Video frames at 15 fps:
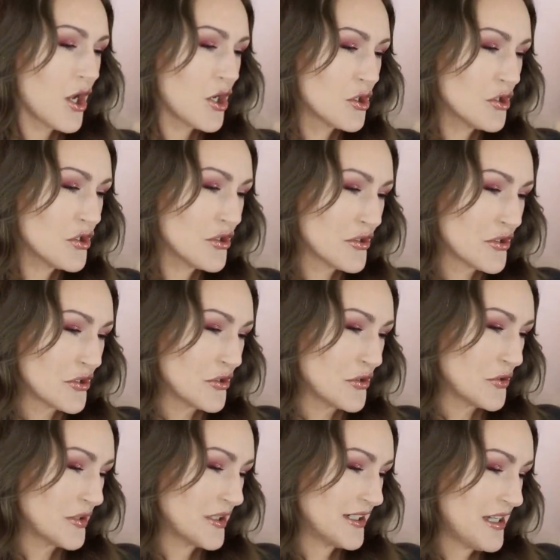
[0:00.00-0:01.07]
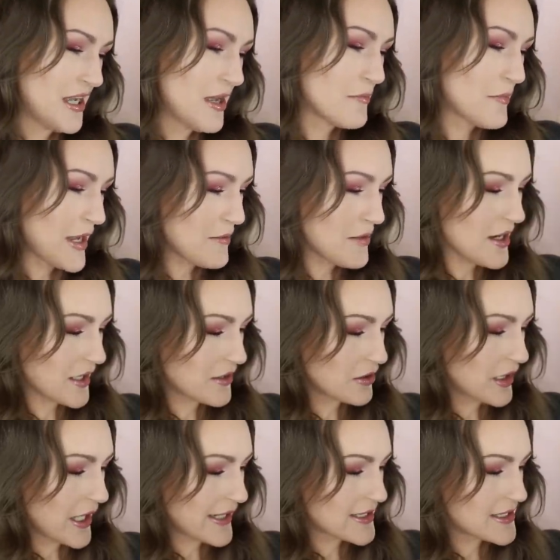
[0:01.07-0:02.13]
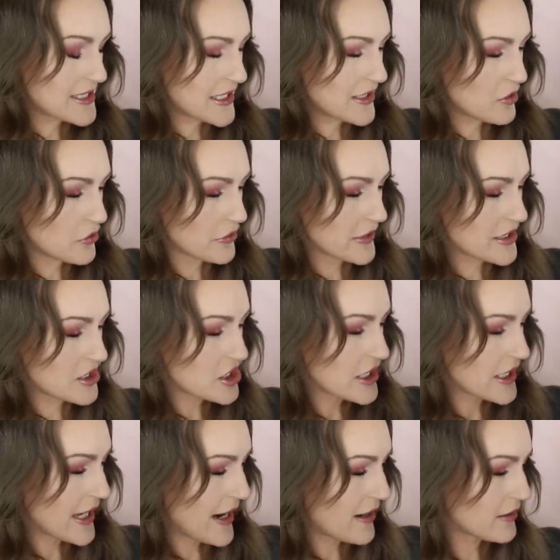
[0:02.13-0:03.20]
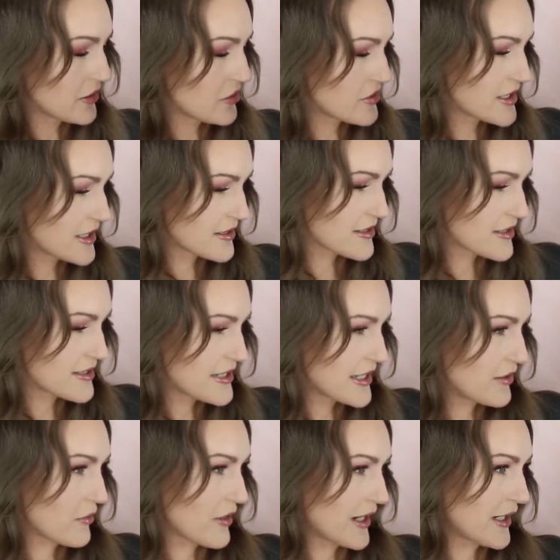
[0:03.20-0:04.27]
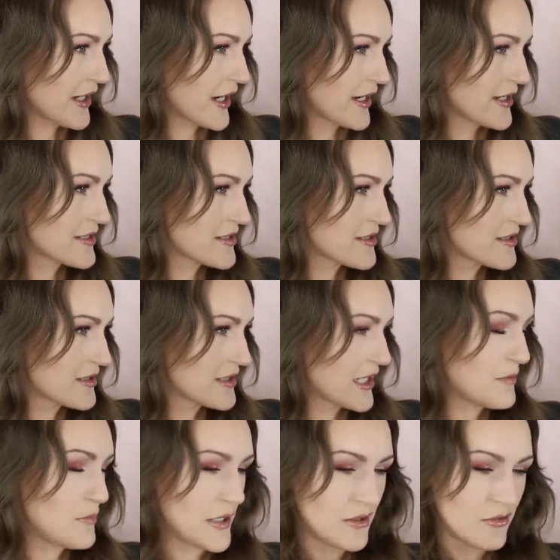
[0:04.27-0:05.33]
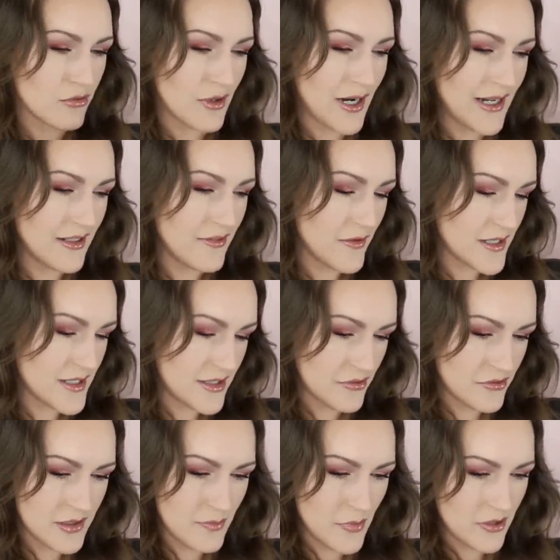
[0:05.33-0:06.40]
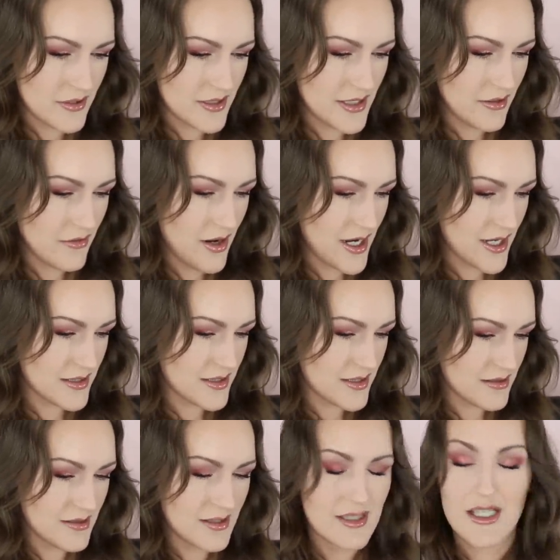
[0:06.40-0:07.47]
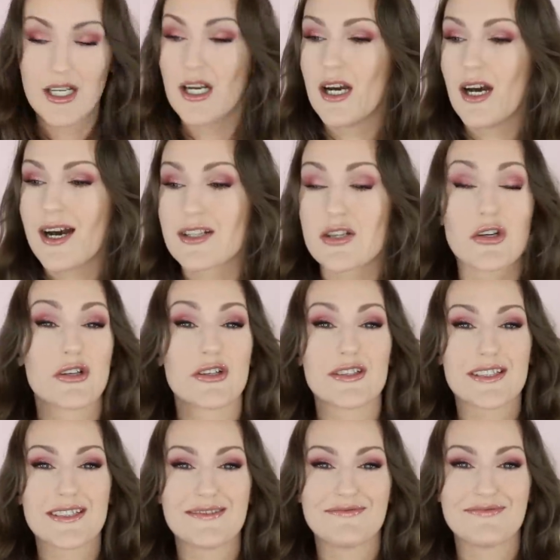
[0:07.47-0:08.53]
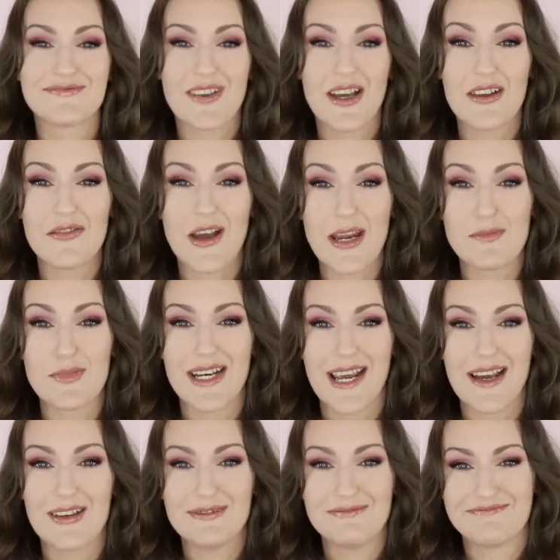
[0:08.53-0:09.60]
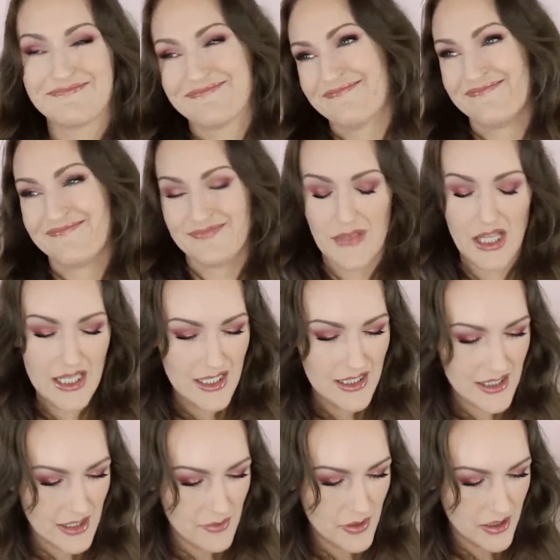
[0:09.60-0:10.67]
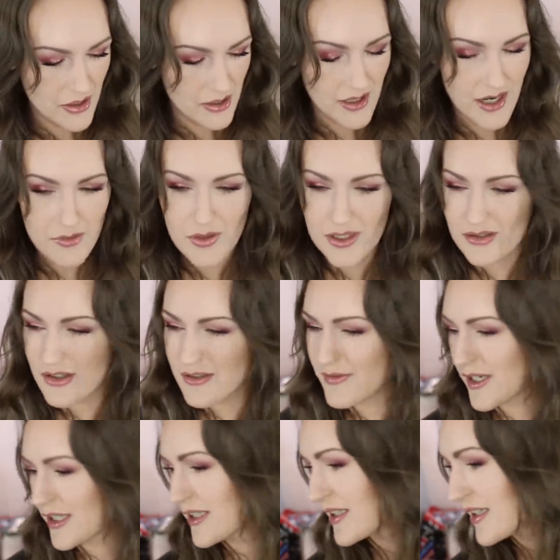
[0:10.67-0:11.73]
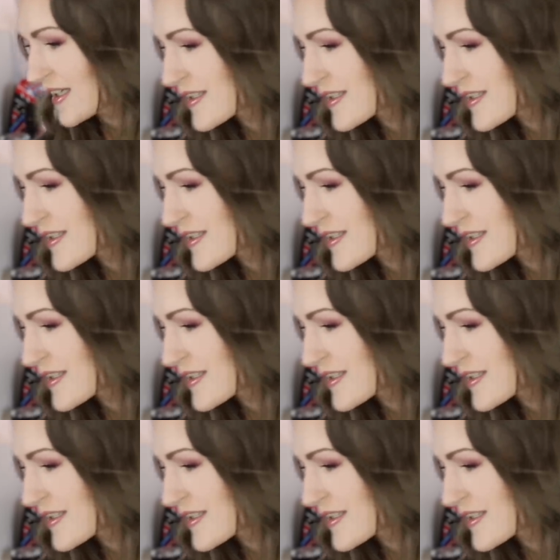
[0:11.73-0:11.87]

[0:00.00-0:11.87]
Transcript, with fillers: ooh, maybe I could like dig all this shit out and use it as a cigarette case. That'd be great if I still smoked cigarettes. I don't. I vape now. There we go. I wonder if I can,